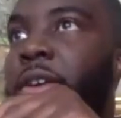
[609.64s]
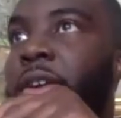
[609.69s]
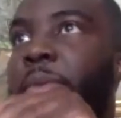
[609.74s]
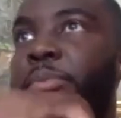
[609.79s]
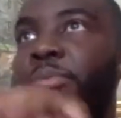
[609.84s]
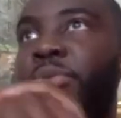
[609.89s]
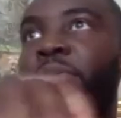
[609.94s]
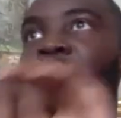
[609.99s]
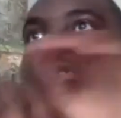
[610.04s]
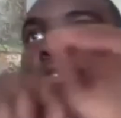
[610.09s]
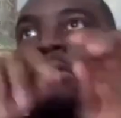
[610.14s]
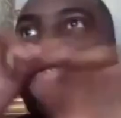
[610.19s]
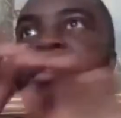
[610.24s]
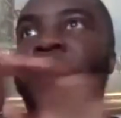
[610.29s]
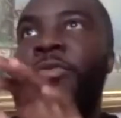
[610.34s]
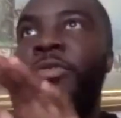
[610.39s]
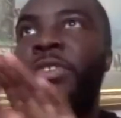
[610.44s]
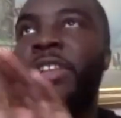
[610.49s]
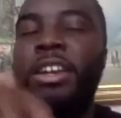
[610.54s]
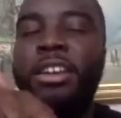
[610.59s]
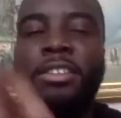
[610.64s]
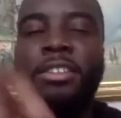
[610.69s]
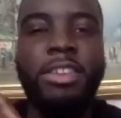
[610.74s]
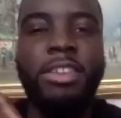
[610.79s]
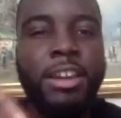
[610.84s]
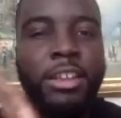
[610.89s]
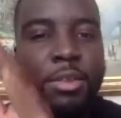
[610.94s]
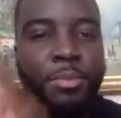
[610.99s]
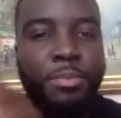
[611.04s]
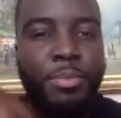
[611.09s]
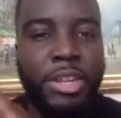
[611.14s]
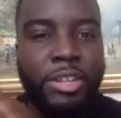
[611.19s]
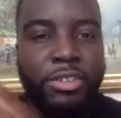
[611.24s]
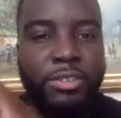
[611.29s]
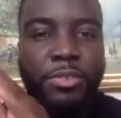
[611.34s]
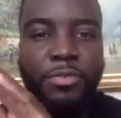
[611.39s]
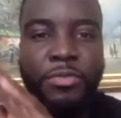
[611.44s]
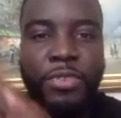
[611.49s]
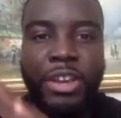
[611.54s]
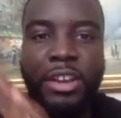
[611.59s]
pull someone in for like a second opinion on
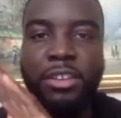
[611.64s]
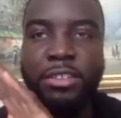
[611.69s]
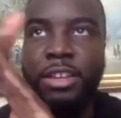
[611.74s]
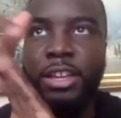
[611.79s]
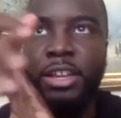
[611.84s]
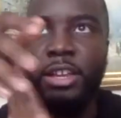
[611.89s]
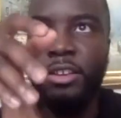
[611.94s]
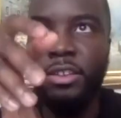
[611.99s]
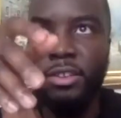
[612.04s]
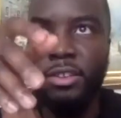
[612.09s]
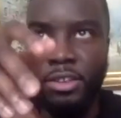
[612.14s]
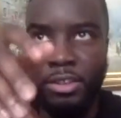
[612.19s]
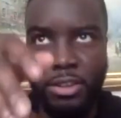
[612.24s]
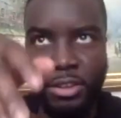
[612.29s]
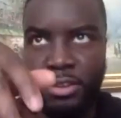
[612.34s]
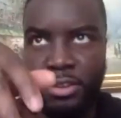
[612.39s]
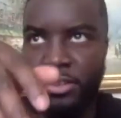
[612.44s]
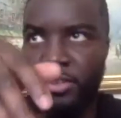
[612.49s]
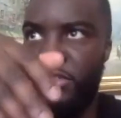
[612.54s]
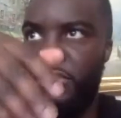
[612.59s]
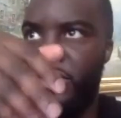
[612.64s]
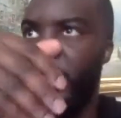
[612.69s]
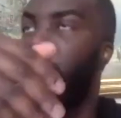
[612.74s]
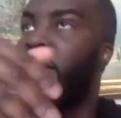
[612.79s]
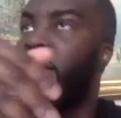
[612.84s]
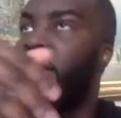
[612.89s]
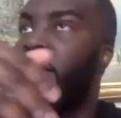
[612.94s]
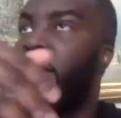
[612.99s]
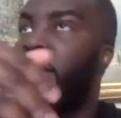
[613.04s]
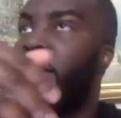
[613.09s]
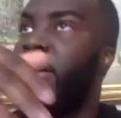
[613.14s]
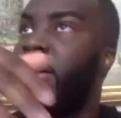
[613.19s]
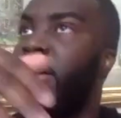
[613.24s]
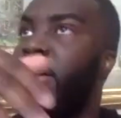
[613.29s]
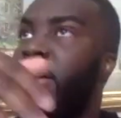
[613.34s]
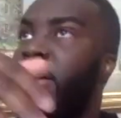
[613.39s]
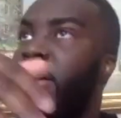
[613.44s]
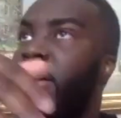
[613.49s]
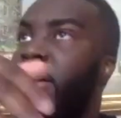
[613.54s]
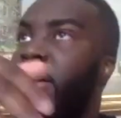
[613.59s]
things. Like shout out
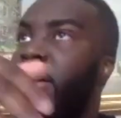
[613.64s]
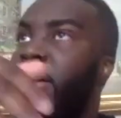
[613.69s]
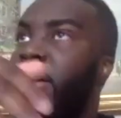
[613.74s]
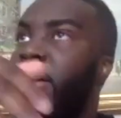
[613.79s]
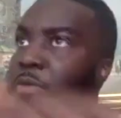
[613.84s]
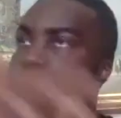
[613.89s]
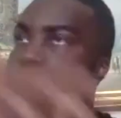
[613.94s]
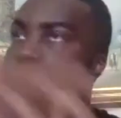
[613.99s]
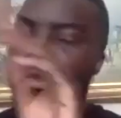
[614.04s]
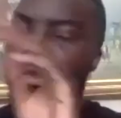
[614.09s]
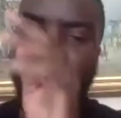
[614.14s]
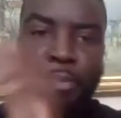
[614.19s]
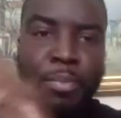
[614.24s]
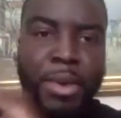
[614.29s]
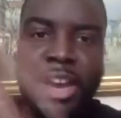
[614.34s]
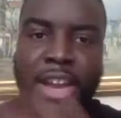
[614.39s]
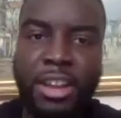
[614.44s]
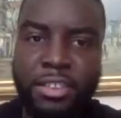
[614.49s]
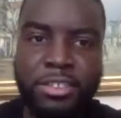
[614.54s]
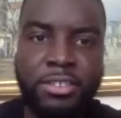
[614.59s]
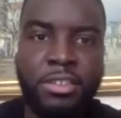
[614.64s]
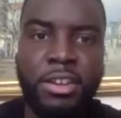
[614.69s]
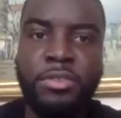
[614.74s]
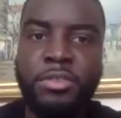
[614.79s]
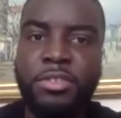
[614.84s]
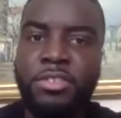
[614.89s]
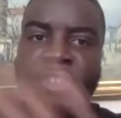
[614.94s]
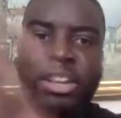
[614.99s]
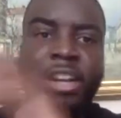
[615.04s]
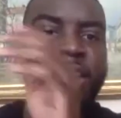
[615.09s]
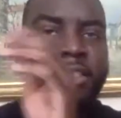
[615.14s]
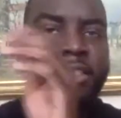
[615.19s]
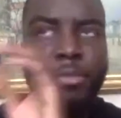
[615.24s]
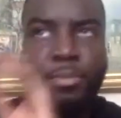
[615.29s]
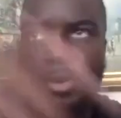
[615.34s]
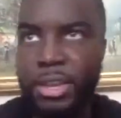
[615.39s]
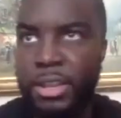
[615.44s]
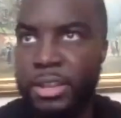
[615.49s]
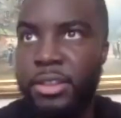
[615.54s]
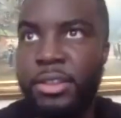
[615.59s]
like some friends like work for Pack and stuff. So shout out to
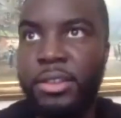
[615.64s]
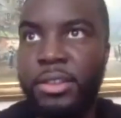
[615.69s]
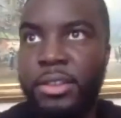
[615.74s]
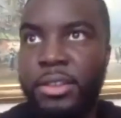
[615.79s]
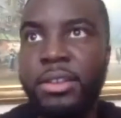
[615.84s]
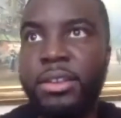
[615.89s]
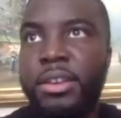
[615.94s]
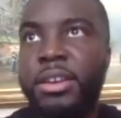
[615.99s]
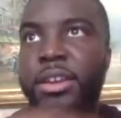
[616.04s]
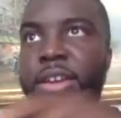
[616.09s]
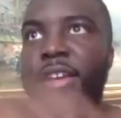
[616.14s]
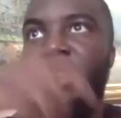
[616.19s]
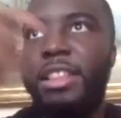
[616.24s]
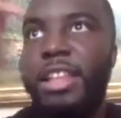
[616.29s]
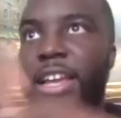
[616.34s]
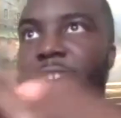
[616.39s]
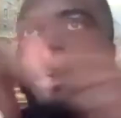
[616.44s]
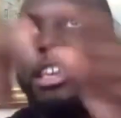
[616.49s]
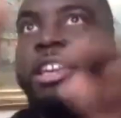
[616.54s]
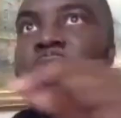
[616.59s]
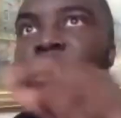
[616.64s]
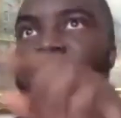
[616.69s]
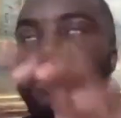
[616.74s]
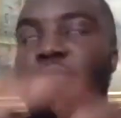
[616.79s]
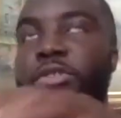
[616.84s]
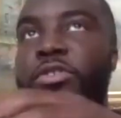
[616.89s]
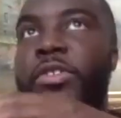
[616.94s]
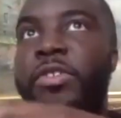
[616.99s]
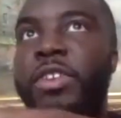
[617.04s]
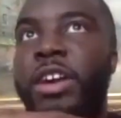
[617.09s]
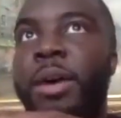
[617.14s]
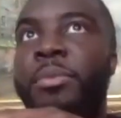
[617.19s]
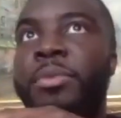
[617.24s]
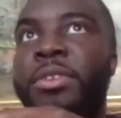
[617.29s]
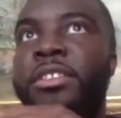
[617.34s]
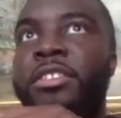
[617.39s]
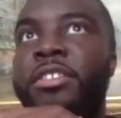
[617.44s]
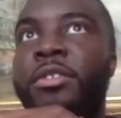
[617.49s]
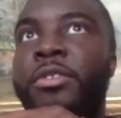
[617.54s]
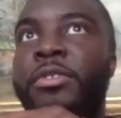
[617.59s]
Ben. Like he sort of comes in,
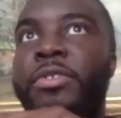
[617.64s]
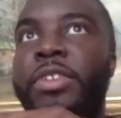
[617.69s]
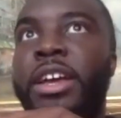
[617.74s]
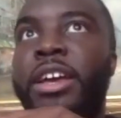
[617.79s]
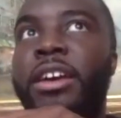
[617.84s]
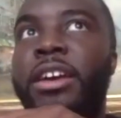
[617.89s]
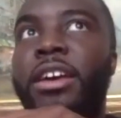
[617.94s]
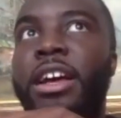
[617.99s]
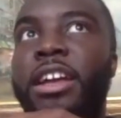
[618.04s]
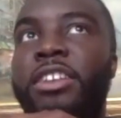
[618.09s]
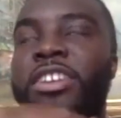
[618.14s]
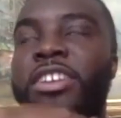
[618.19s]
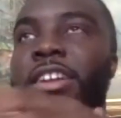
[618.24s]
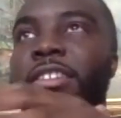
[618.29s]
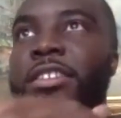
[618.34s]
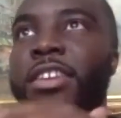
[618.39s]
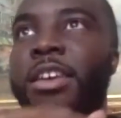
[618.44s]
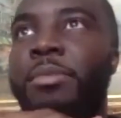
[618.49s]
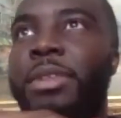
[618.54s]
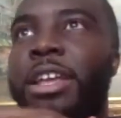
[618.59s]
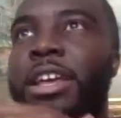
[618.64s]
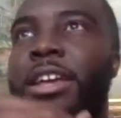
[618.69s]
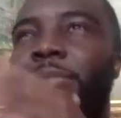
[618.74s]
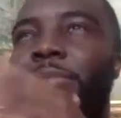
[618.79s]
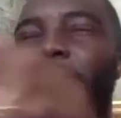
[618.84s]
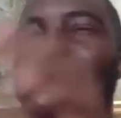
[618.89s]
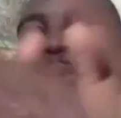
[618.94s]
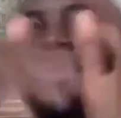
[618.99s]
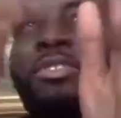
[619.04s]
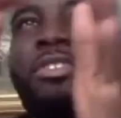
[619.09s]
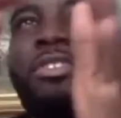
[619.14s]
sort of like I chat to him like maybe just